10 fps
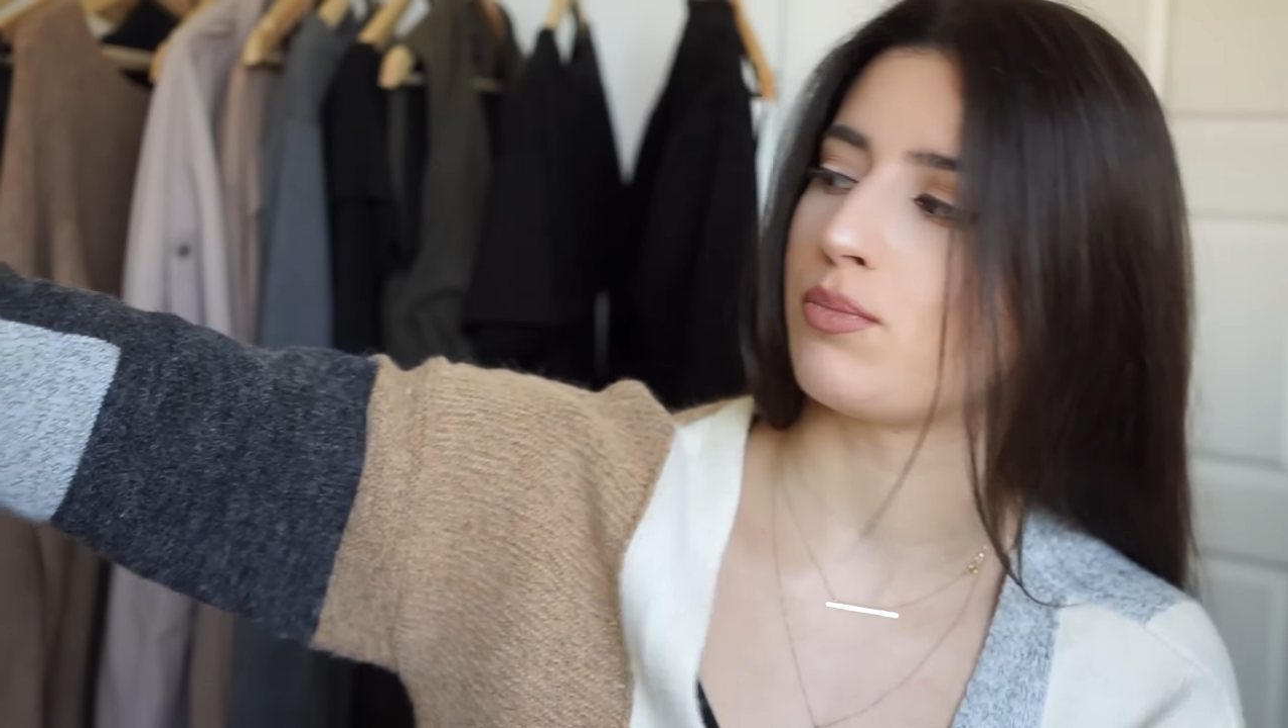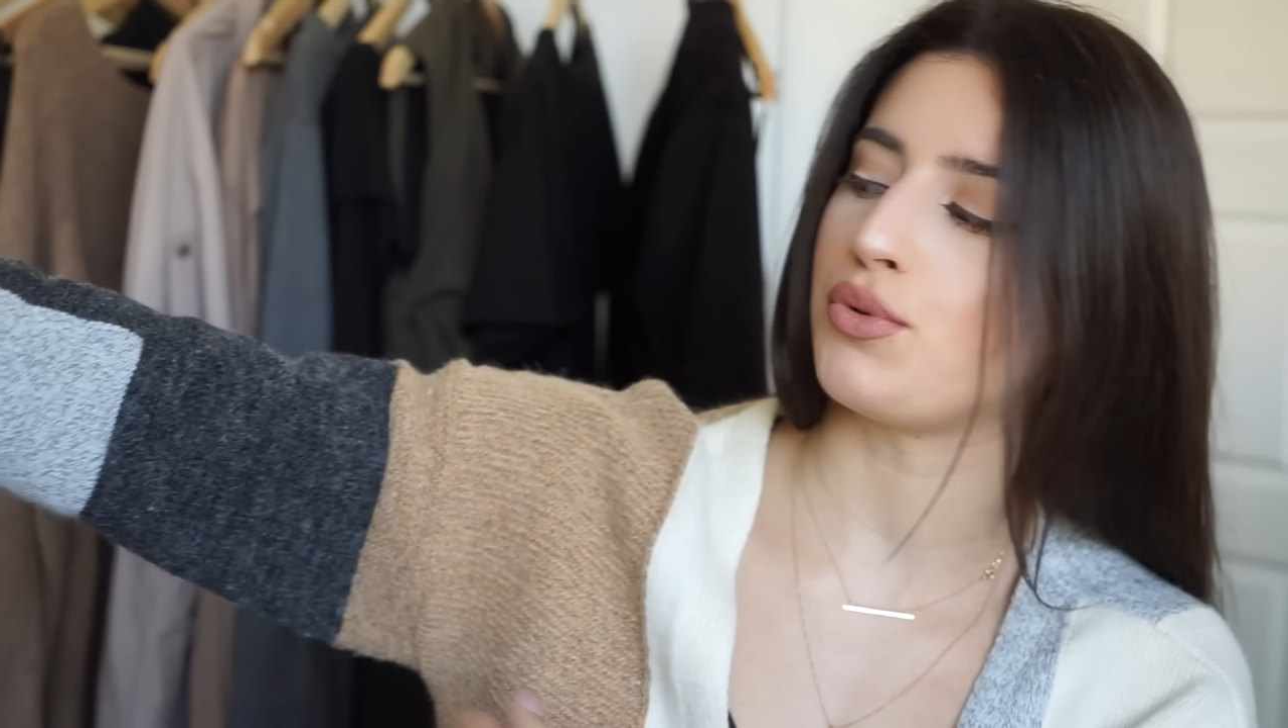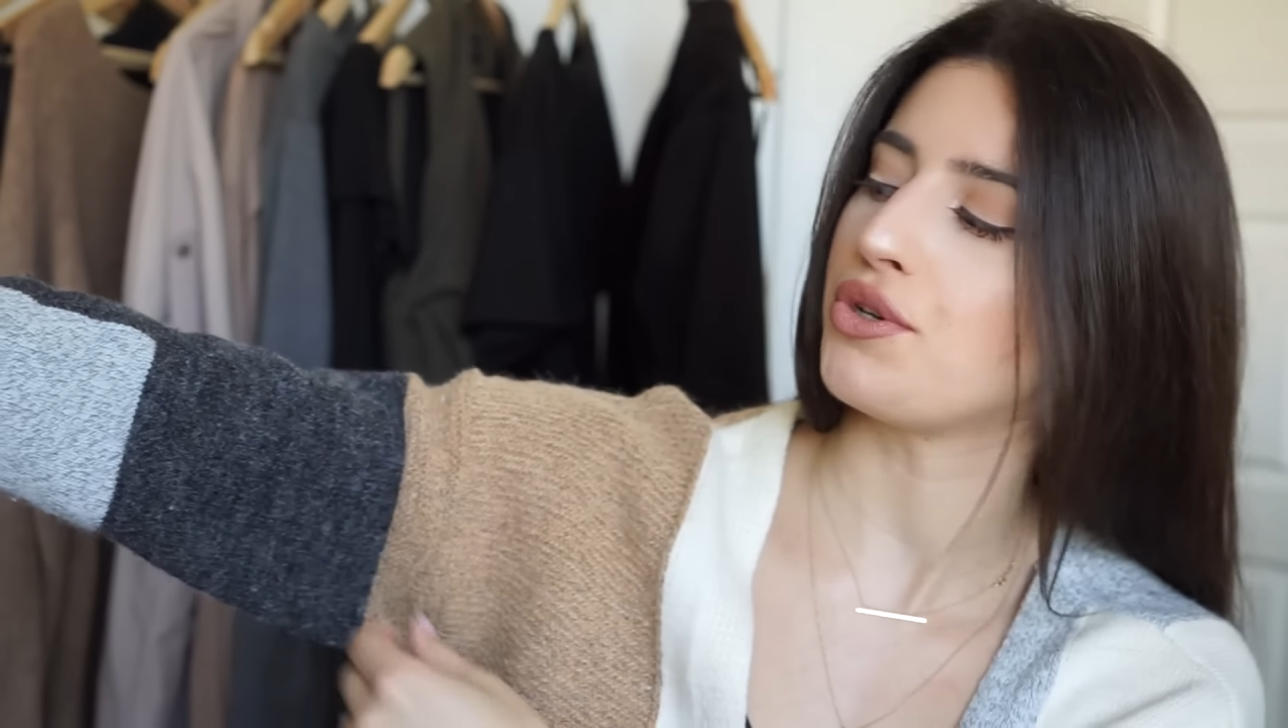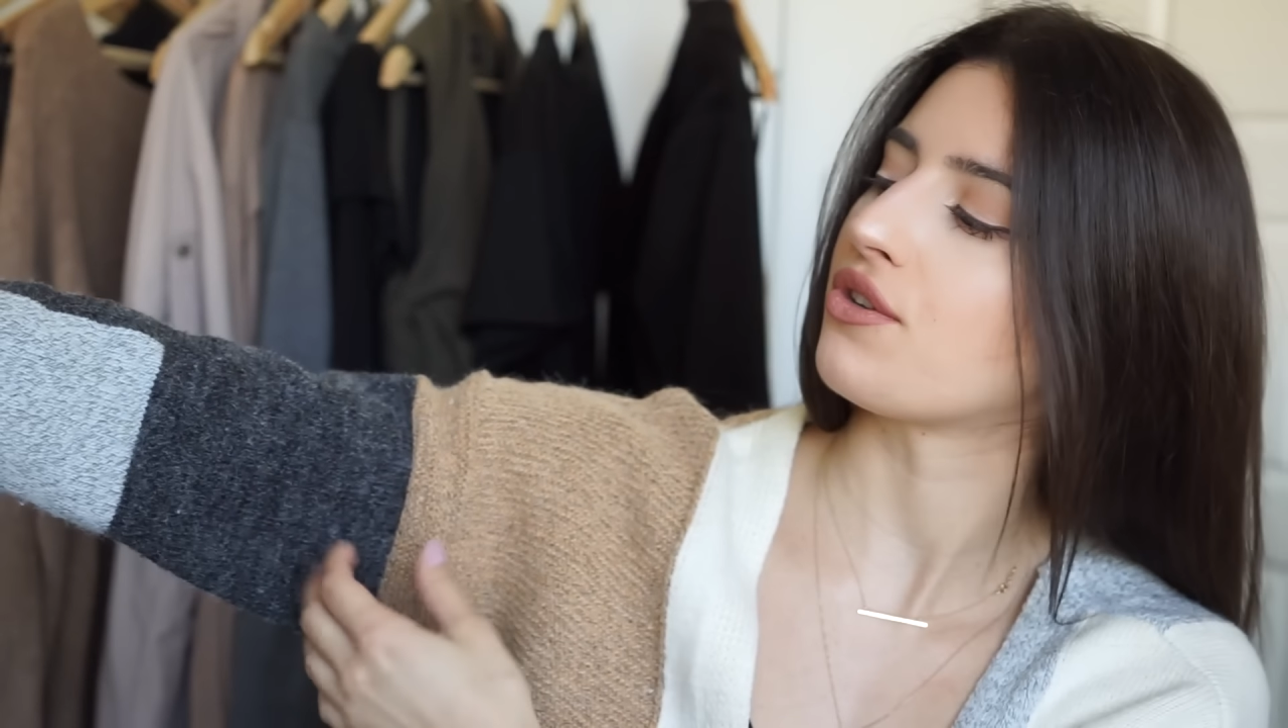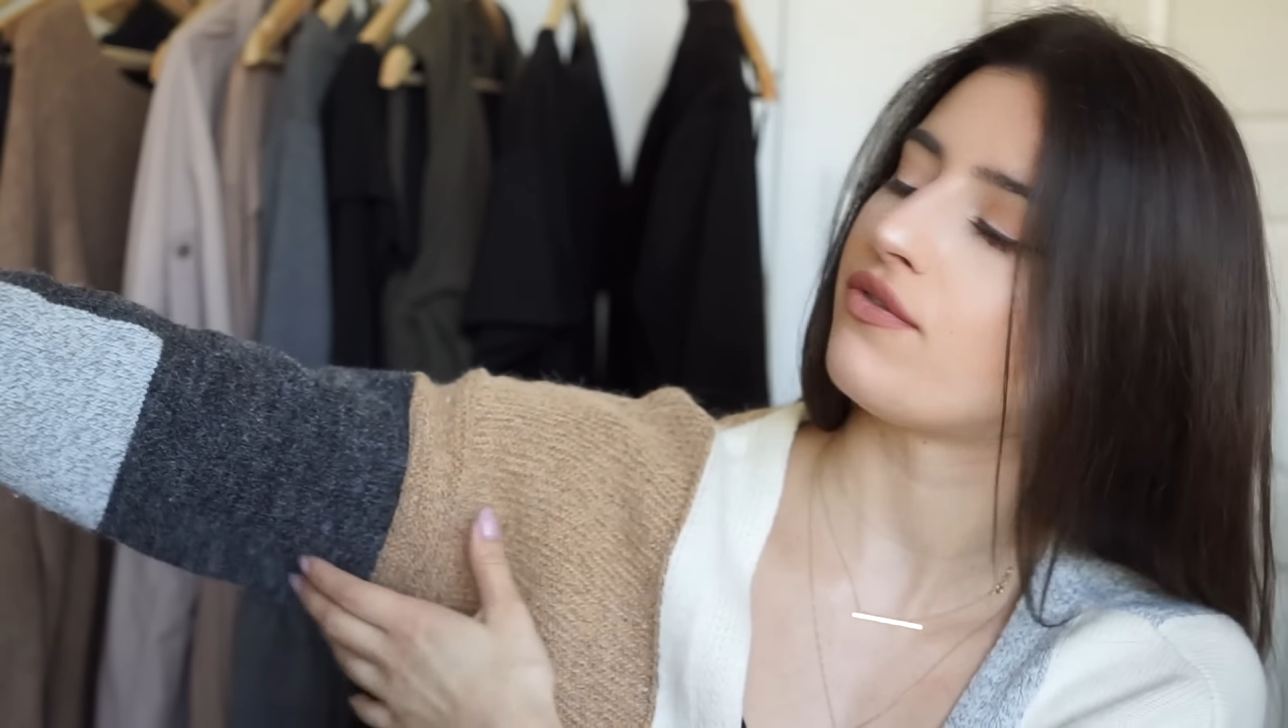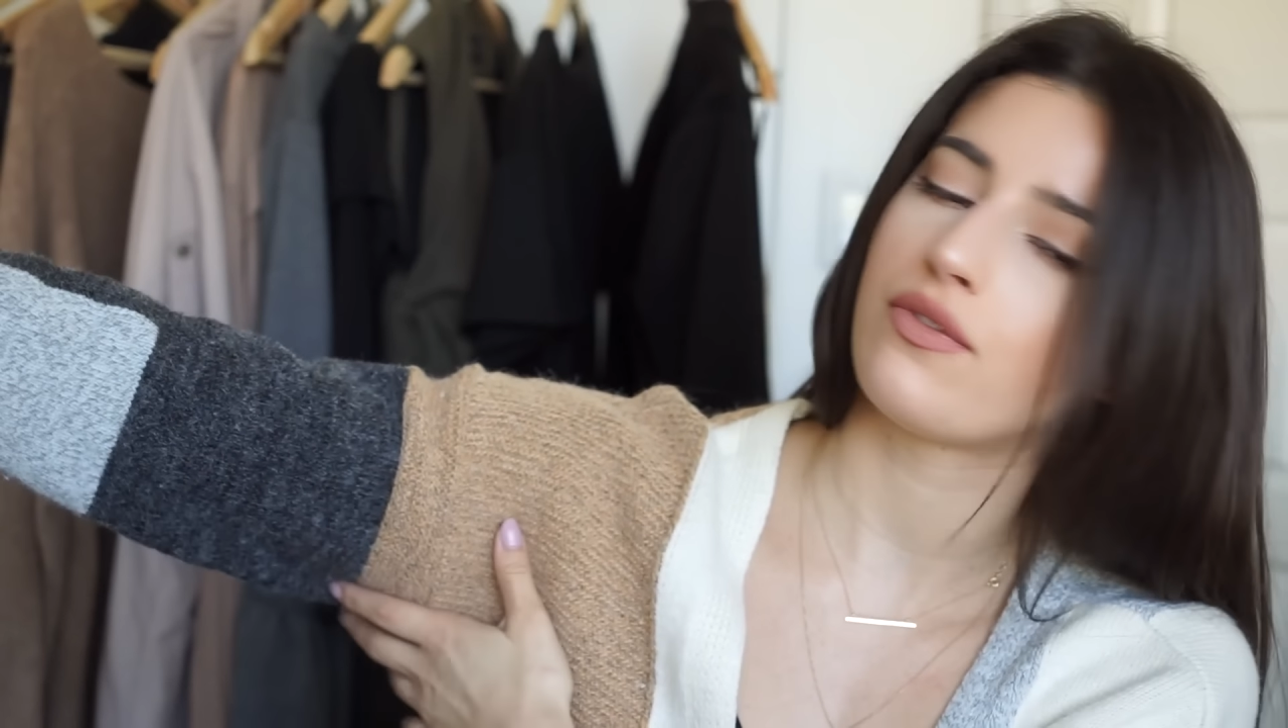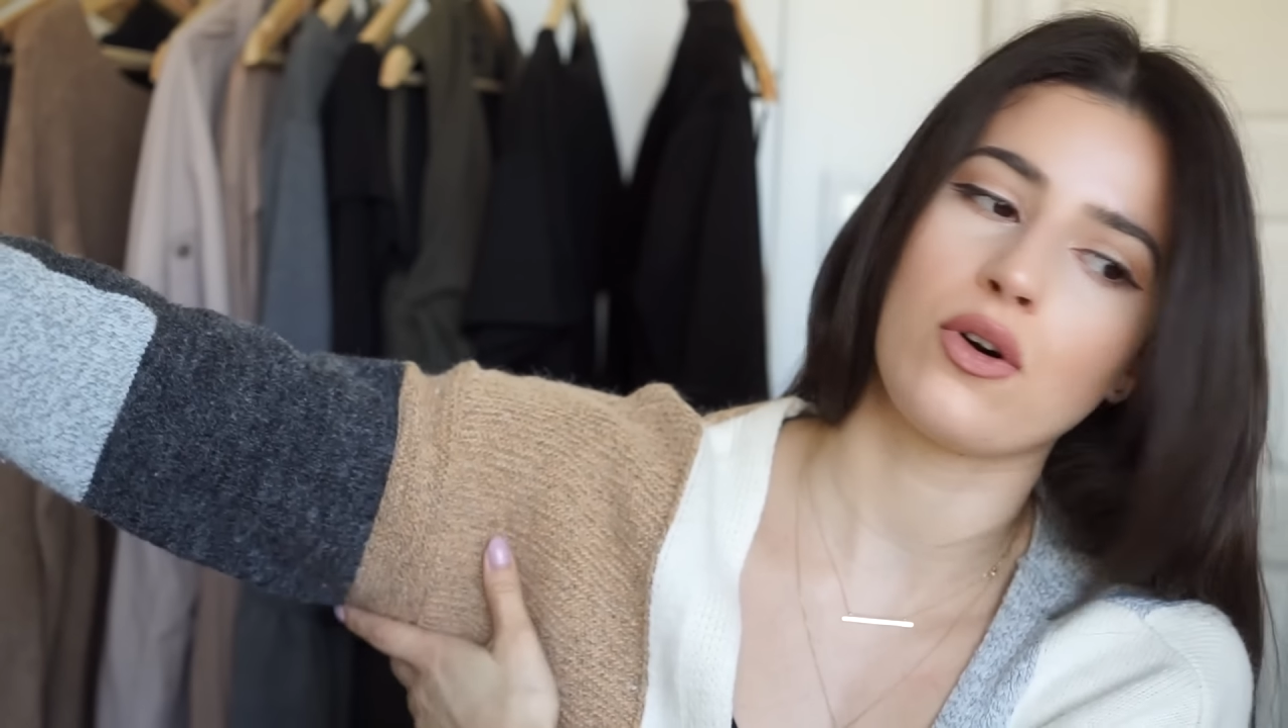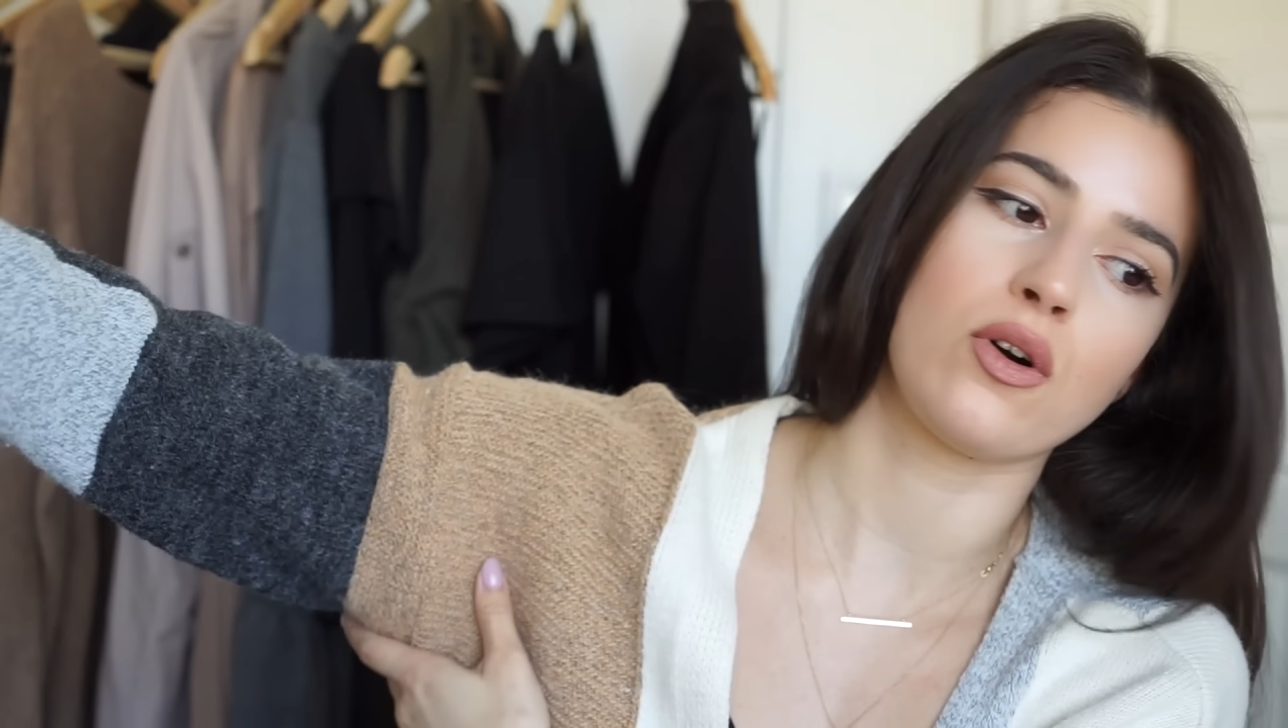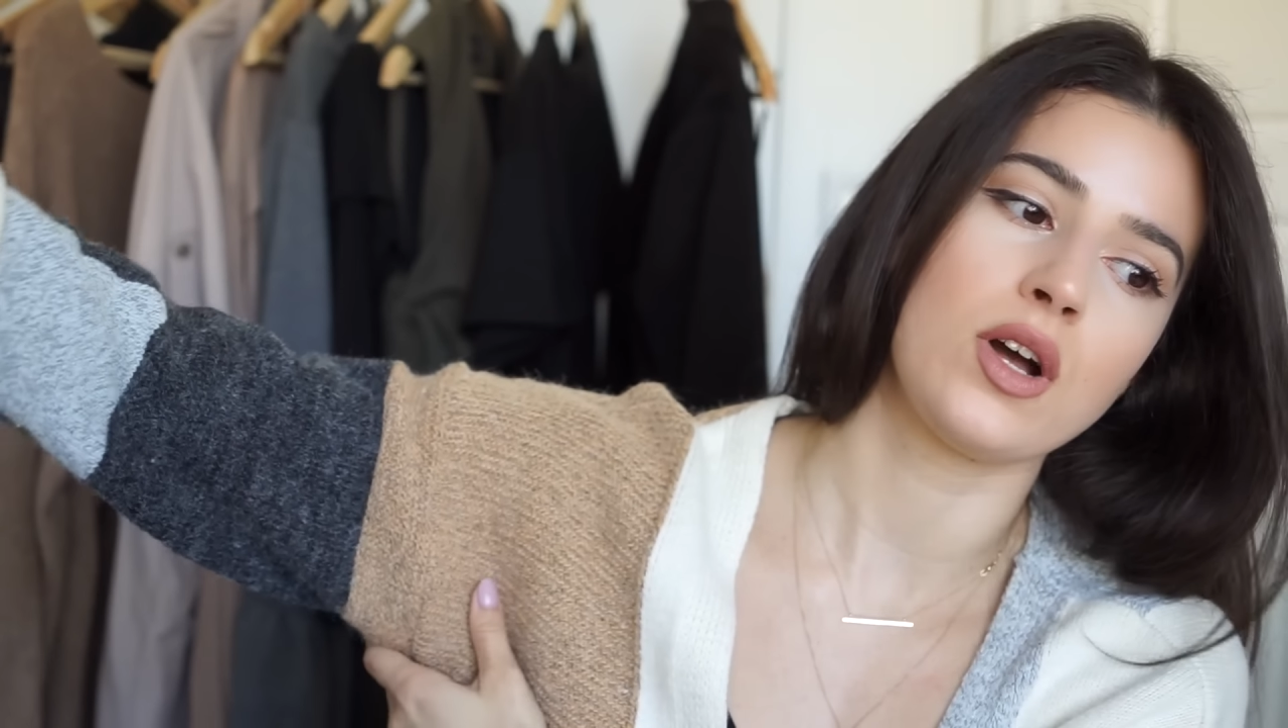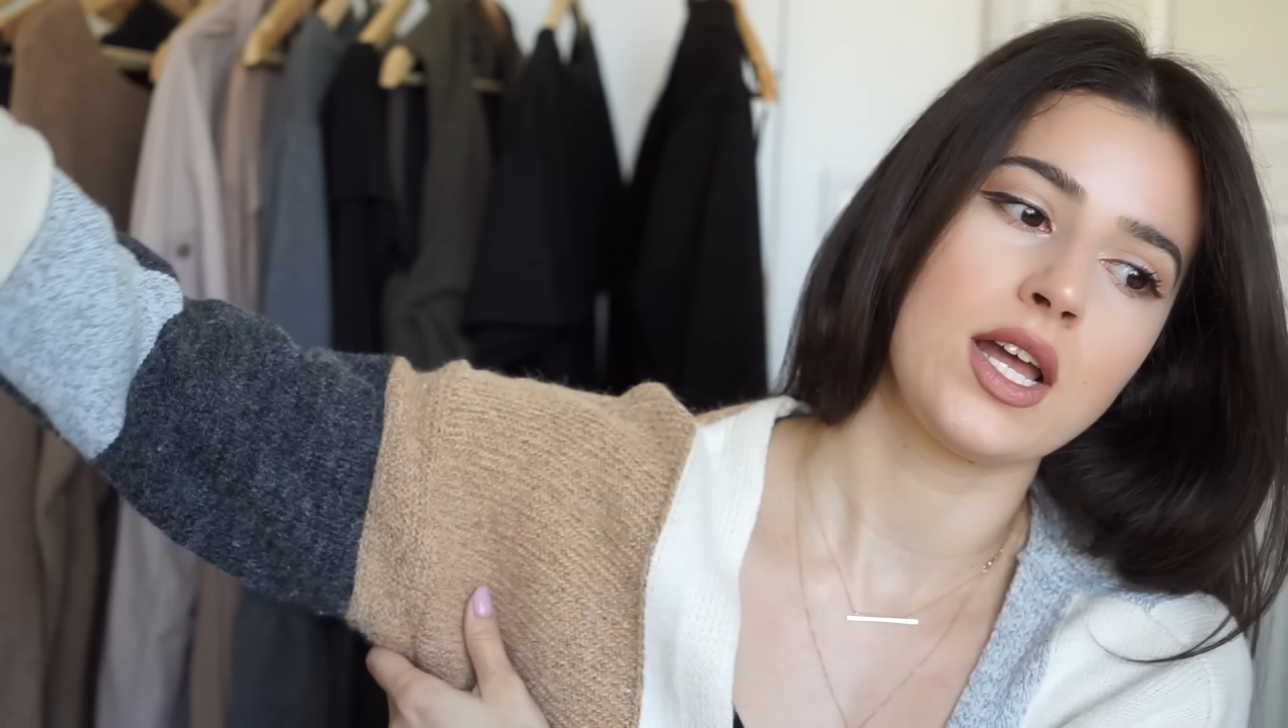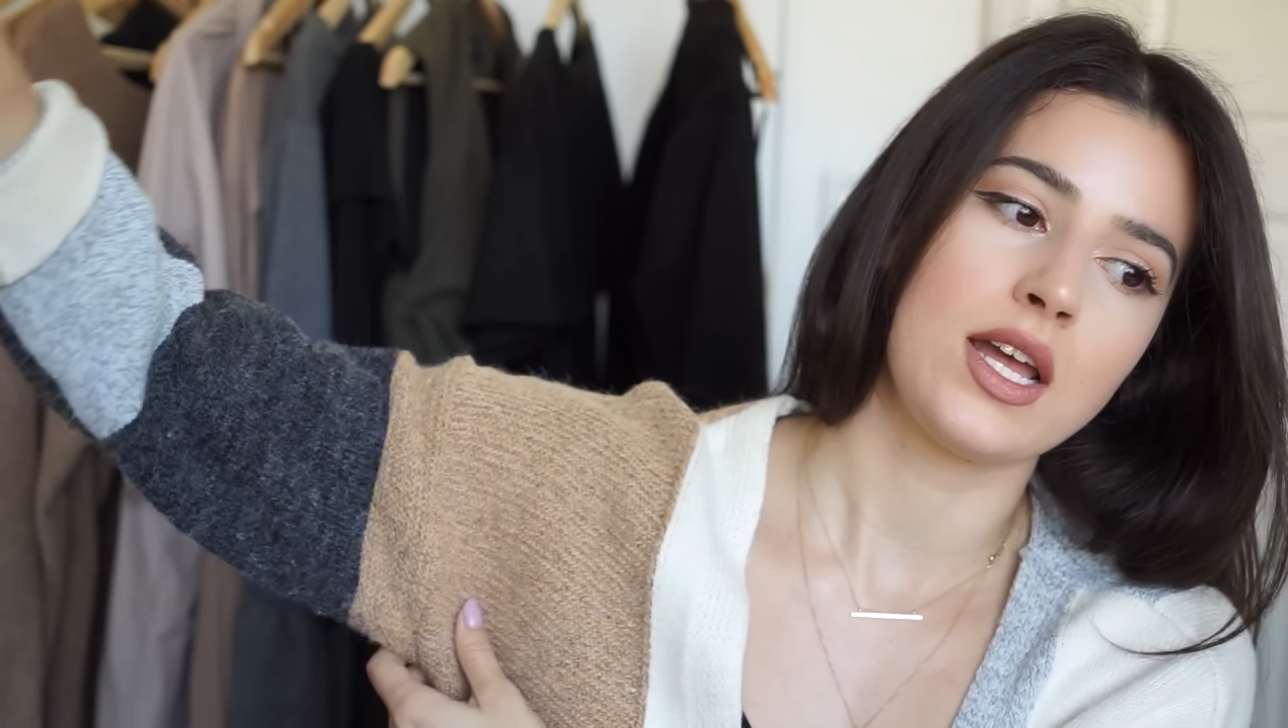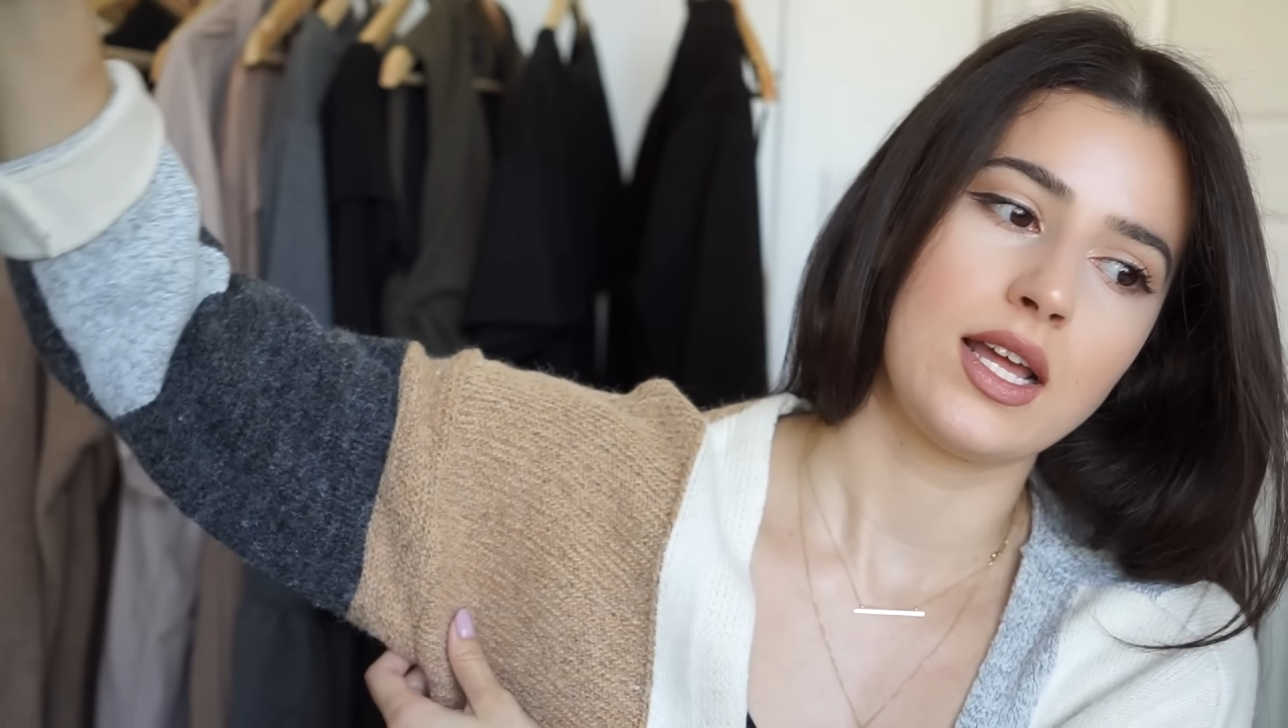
beautiful